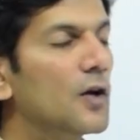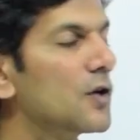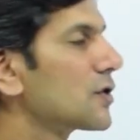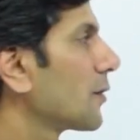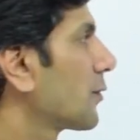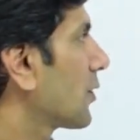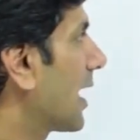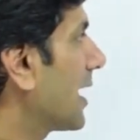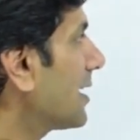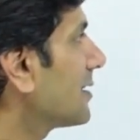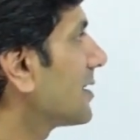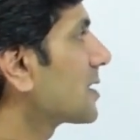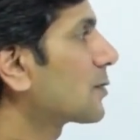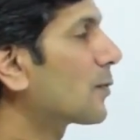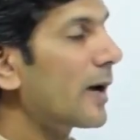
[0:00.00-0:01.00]
So if you write it
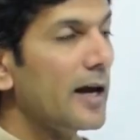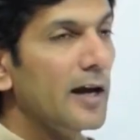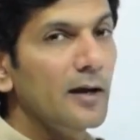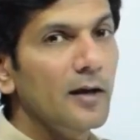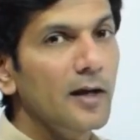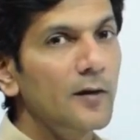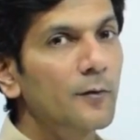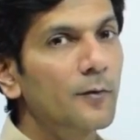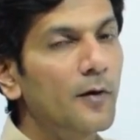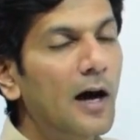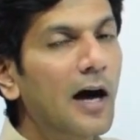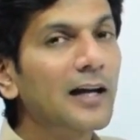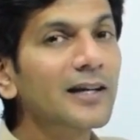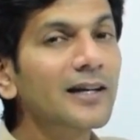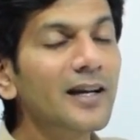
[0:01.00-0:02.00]
this way, if
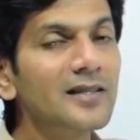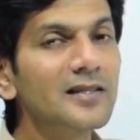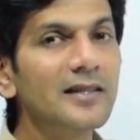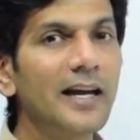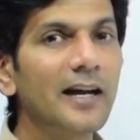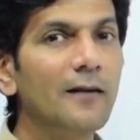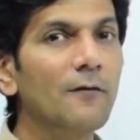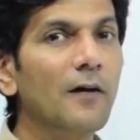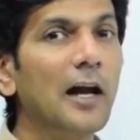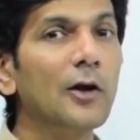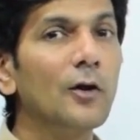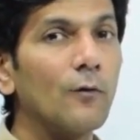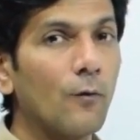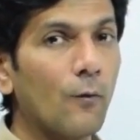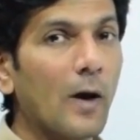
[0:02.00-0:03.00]
R and S take a
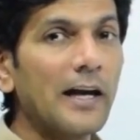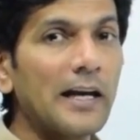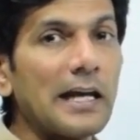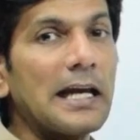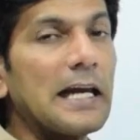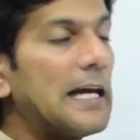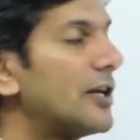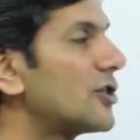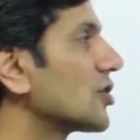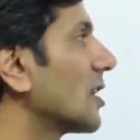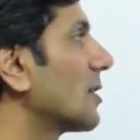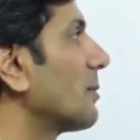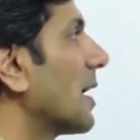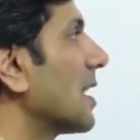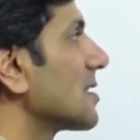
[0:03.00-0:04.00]
value of 1 each,
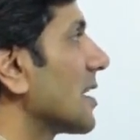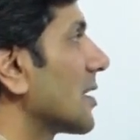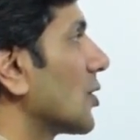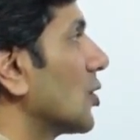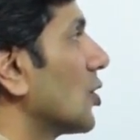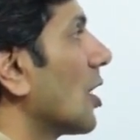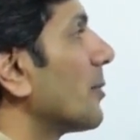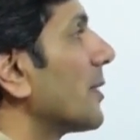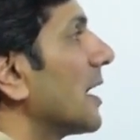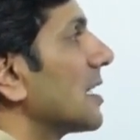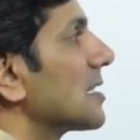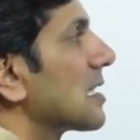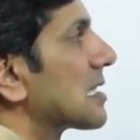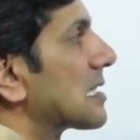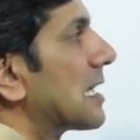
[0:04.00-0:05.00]
it means that your denominator
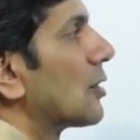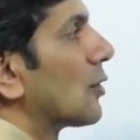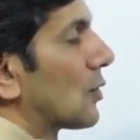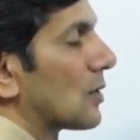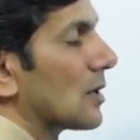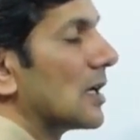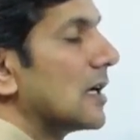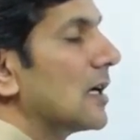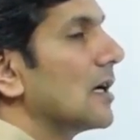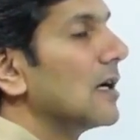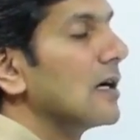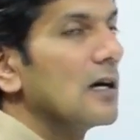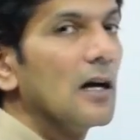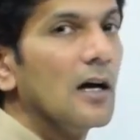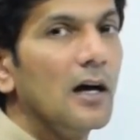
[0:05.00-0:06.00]
is a 0.
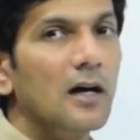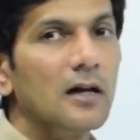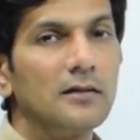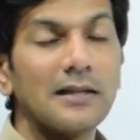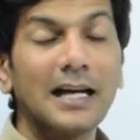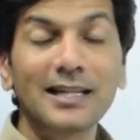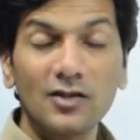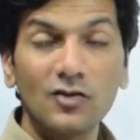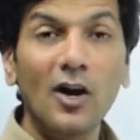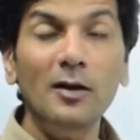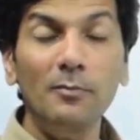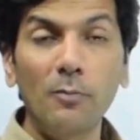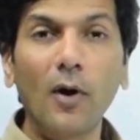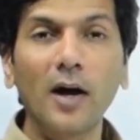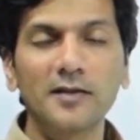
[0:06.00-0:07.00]
That's
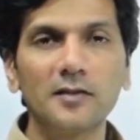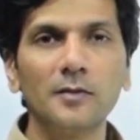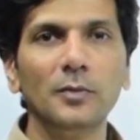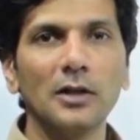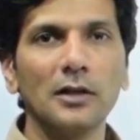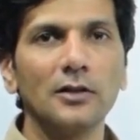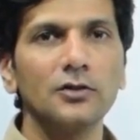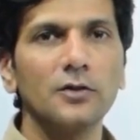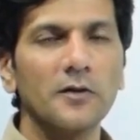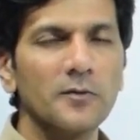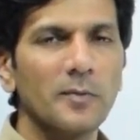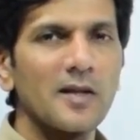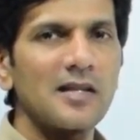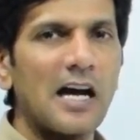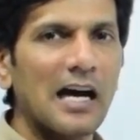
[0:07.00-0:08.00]
not possible. So which
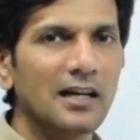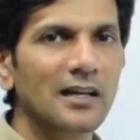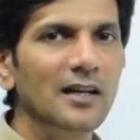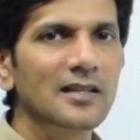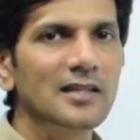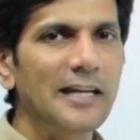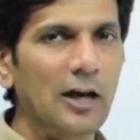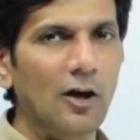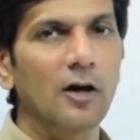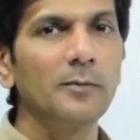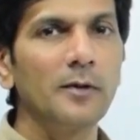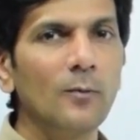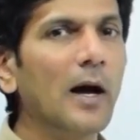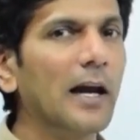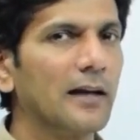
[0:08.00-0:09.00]
means R and S cannot
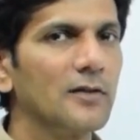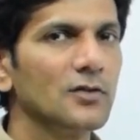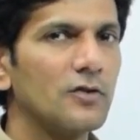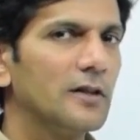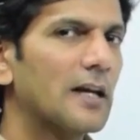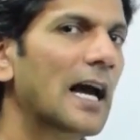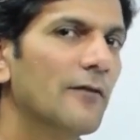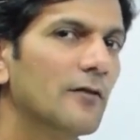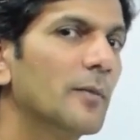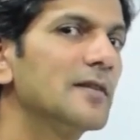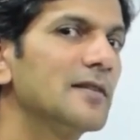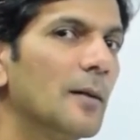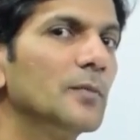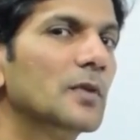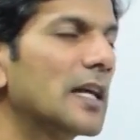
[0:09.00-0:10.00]
be 1. So they have to be
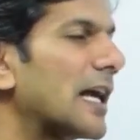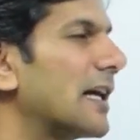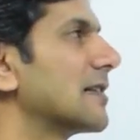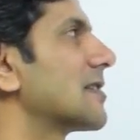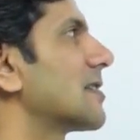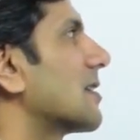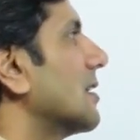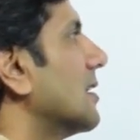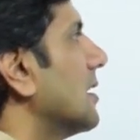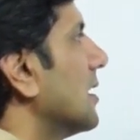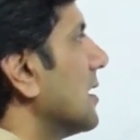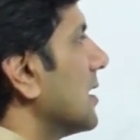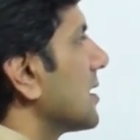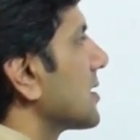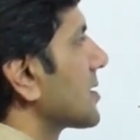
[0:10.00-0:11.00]
something else.
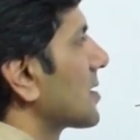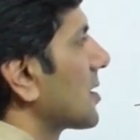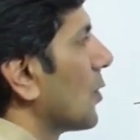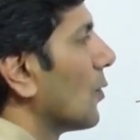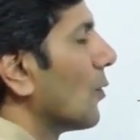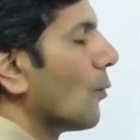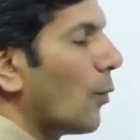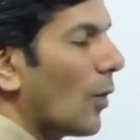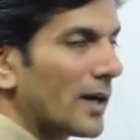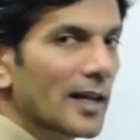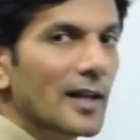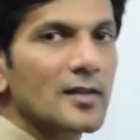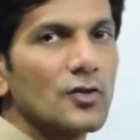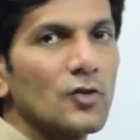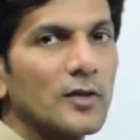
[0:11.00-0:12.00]
So what
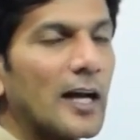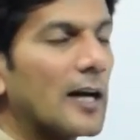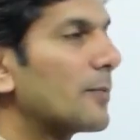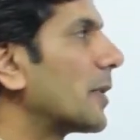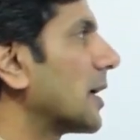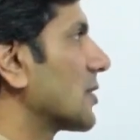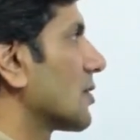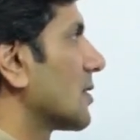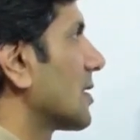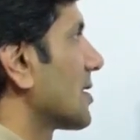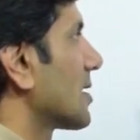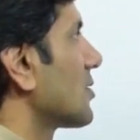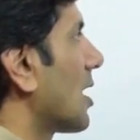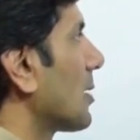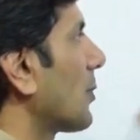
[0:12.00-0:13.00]
else should that be? So this
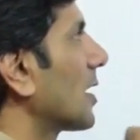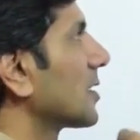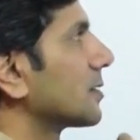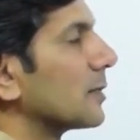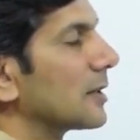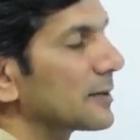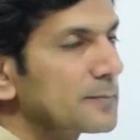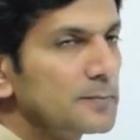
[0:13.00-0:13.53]
is not possible.